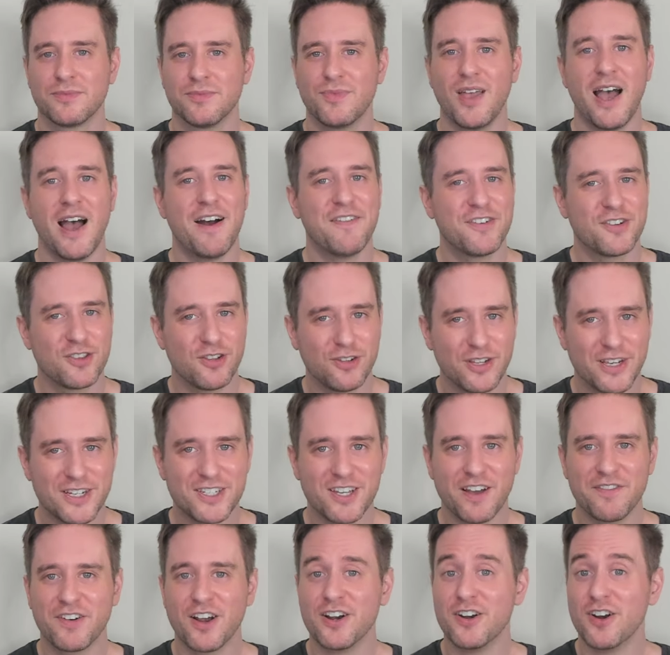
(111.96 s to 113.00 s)
After the list,
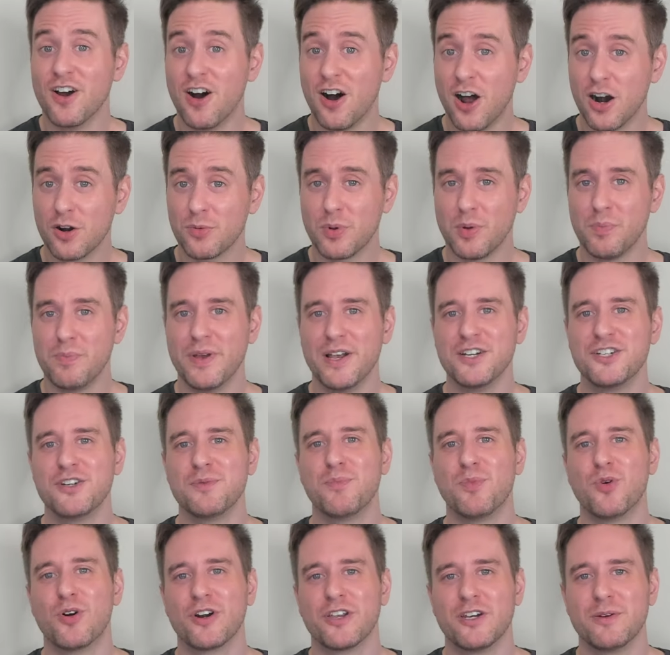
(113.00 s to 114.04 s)
I've got an honorable mention
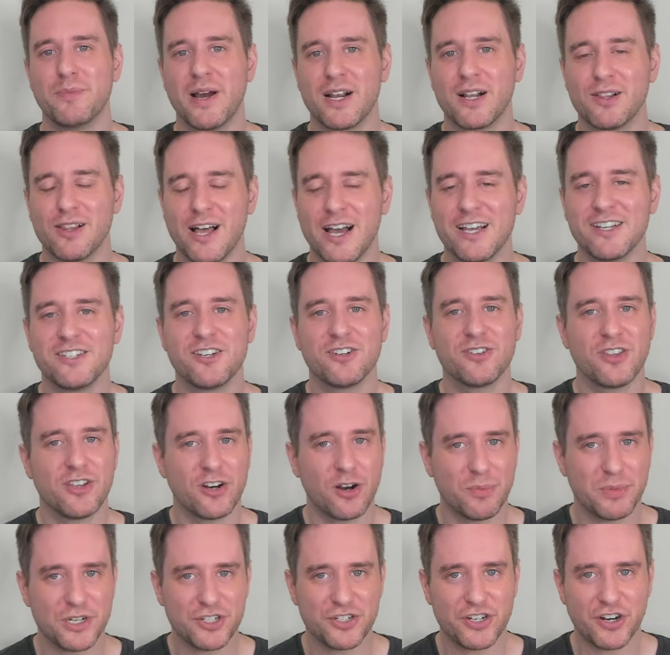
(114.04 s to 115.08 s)
poured into my glass here that
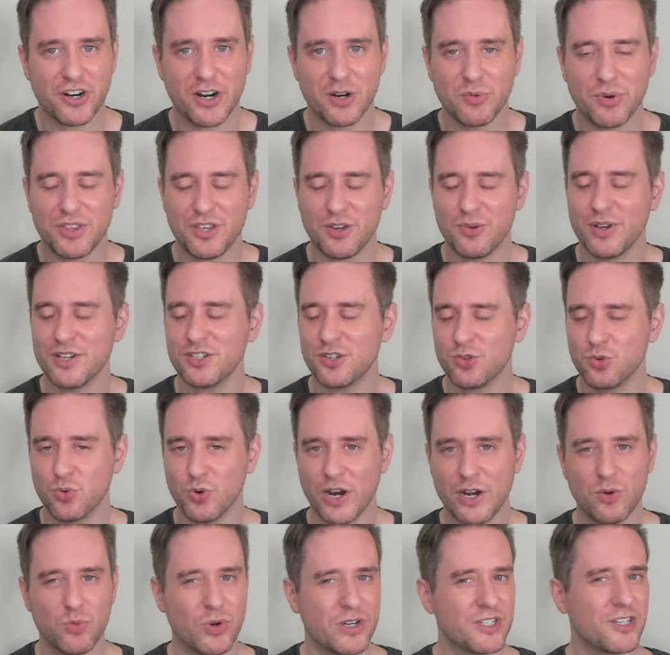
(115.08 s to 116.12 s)
I'll be sharing with you. It's a
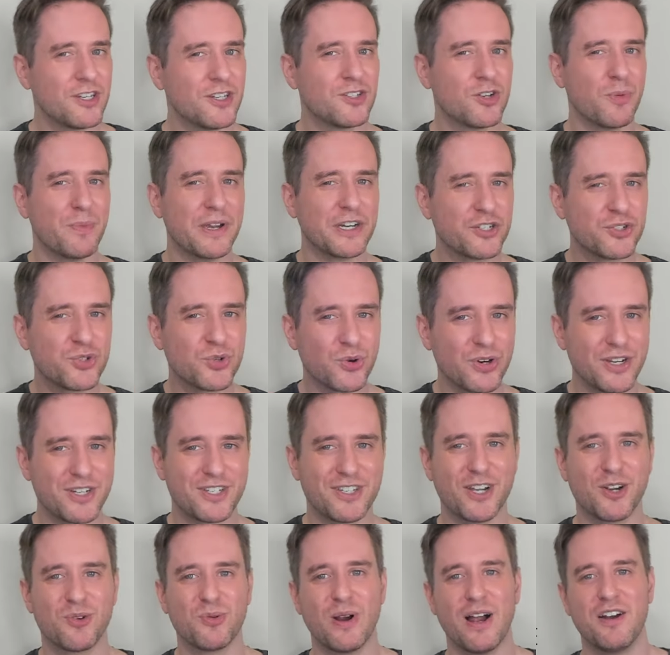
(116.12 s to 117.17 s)
great whiskey, so make sure you
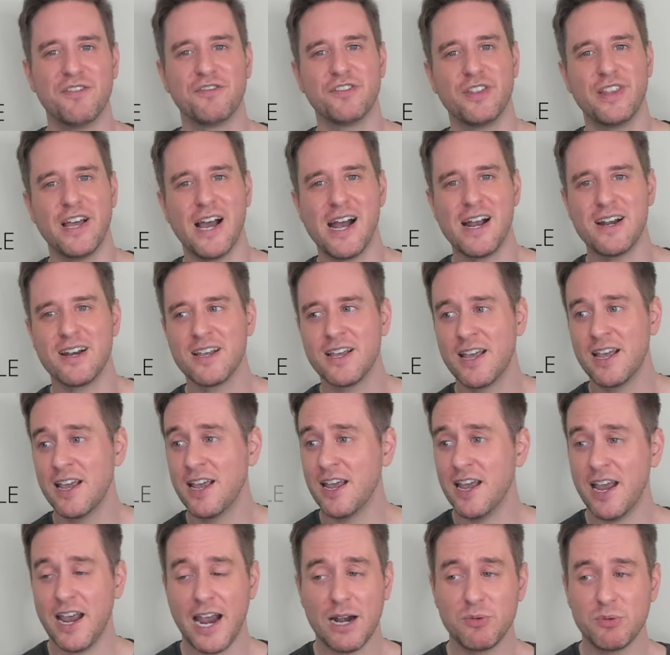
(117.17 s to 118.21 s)
stick around for that.
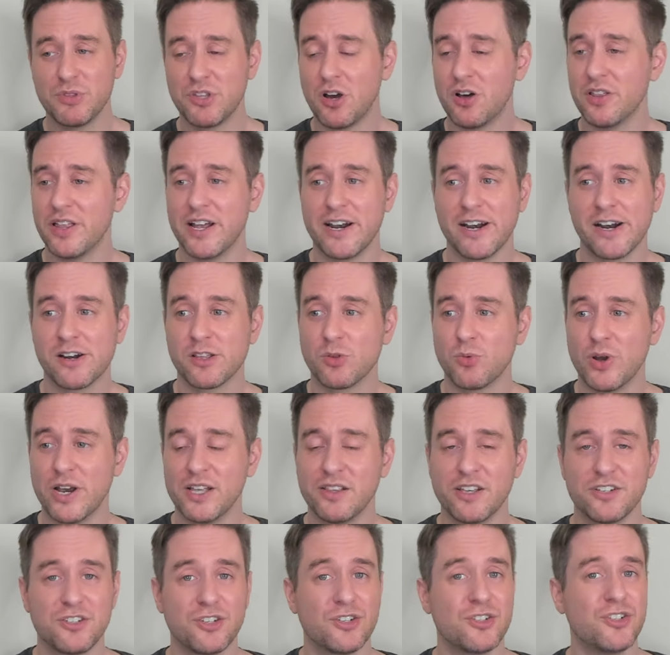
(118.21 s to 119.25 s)
And with all that out of the way,
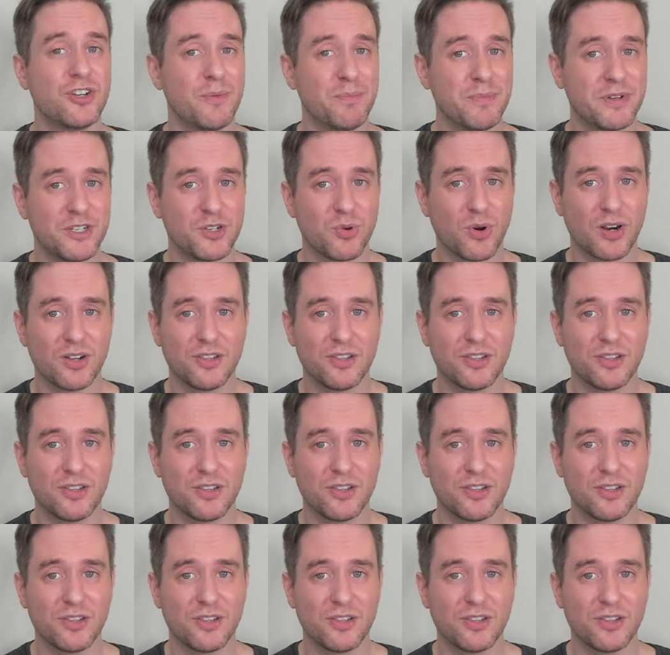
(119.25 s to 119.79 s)
let's just jump into our